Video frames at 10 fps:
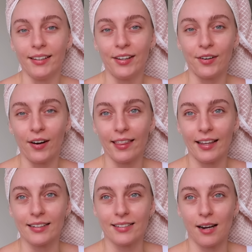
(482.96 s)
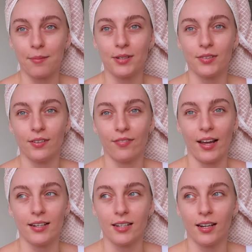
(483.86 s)
you know I think it's time to sort of
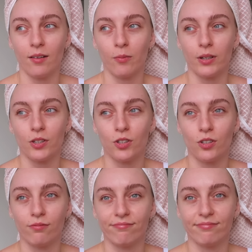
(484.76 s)
end it which